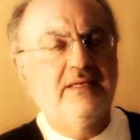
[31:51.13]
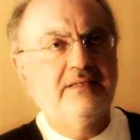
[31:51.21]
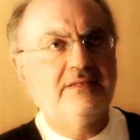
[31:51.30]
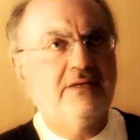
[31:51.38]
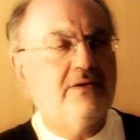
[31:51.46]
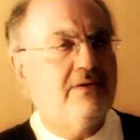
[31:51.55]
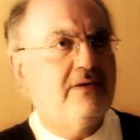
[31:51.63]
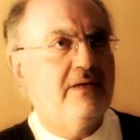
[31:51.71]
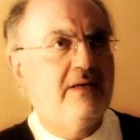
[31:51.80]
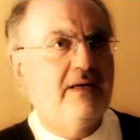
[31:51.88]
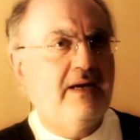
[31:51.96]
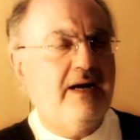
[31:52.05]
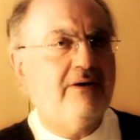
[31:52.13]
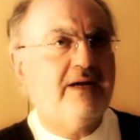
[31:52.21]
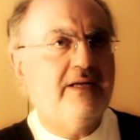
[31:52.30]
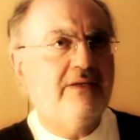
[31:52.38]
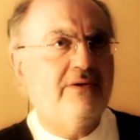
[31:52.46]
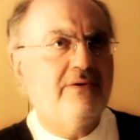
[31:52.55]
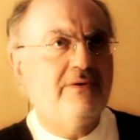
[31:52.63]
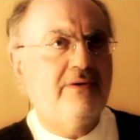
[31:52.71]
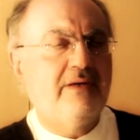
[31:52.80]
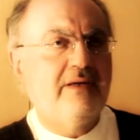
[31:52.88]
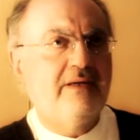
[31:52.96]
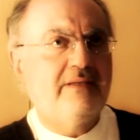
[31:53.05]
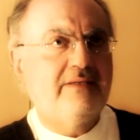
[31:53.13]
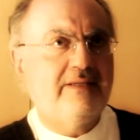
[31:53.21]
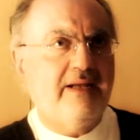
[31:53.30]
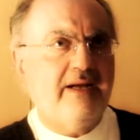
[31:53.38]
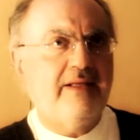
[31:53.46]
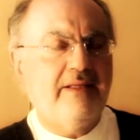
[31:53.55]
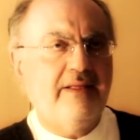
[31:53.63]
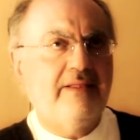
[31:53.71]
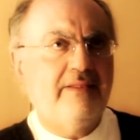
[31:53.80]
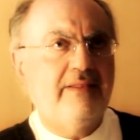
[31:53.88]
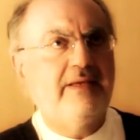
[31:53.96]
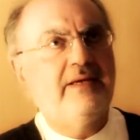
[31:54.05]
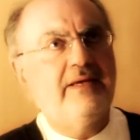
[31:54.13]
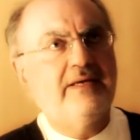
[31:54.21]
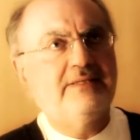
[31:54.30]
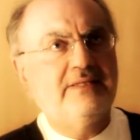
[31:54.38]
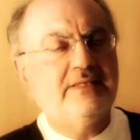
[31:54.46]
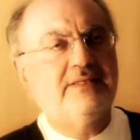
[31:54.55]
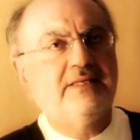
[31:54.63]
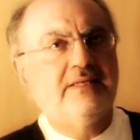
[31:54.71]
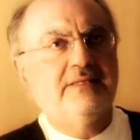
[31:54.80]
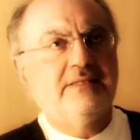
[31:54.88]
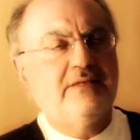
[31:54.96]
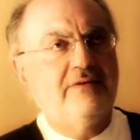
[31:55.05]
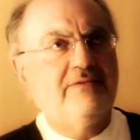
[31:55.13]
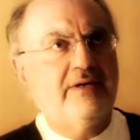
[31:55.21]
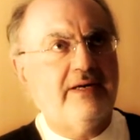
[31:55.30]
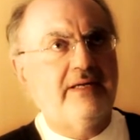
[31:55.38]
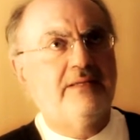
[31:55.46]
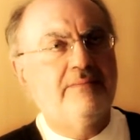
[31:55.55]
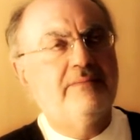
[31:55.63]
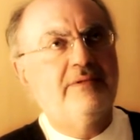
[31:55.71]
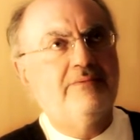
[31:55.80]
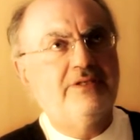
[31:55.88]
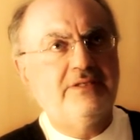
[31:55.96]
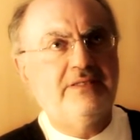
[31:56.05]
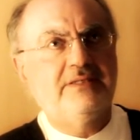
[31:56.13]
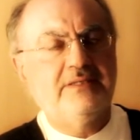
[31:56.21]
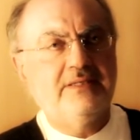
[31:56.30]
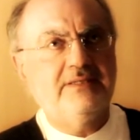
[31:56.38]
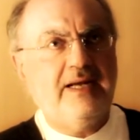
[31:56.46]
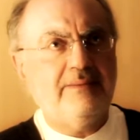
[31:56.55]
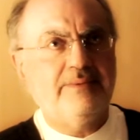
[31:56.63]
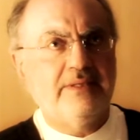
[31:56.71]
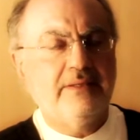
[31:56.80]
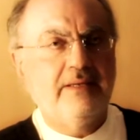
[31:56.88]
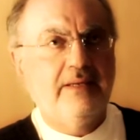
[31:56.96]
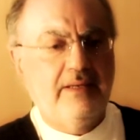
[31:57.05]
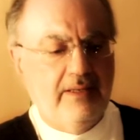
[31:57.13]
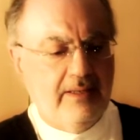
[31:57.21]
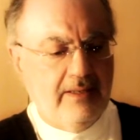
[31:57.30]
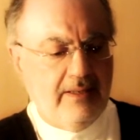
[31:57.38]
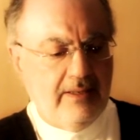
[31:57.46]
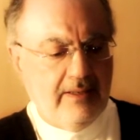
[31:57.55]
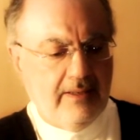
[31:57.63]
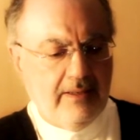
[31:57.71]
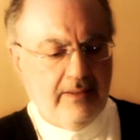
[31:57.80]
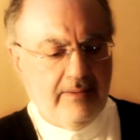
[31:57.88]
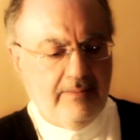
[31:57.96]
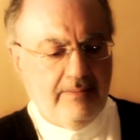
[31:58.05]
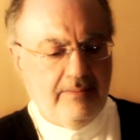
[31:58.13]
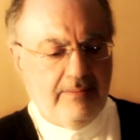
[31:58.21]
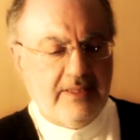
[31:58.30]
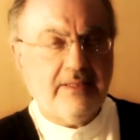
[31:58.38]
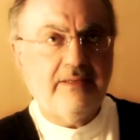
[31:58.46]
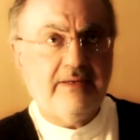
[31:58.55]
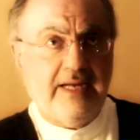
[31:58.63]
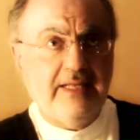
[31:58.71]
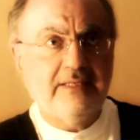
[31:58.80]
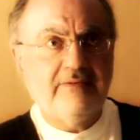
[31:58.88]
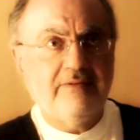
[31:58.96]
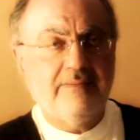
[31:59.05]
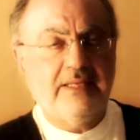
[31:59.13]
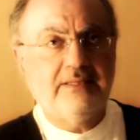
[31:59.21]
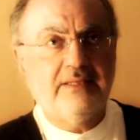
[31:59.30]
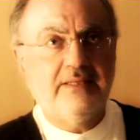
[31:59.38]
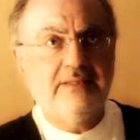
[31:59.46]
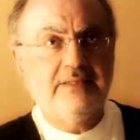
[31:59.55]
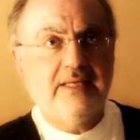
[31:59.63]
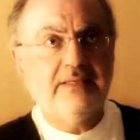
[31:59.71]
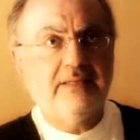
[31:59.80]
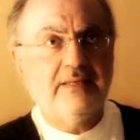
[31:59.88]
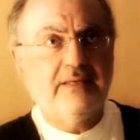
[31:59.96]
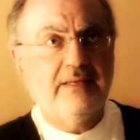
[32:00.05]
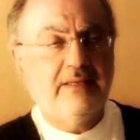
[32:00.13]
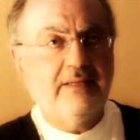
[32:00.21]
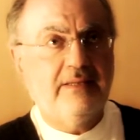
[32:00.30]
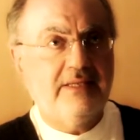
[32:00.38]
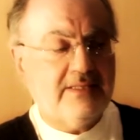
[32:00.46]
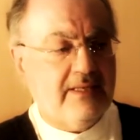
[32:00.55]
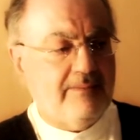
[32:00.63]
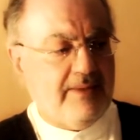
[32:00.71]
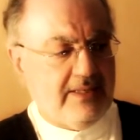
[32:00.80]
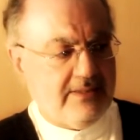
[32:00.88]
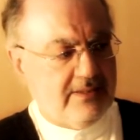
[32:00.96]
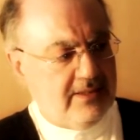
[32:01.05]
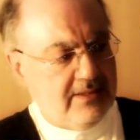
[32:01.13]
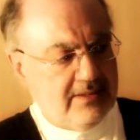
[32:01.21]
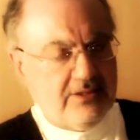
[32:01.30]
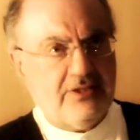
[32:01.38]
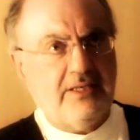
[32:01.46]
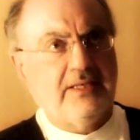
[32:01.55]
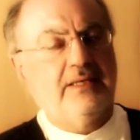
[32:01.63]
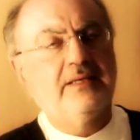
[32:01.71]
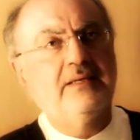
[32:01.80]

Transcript: So how can you deny the existence of a realm in which these things happen? But the reality of the matter is that this capacity has shrunk.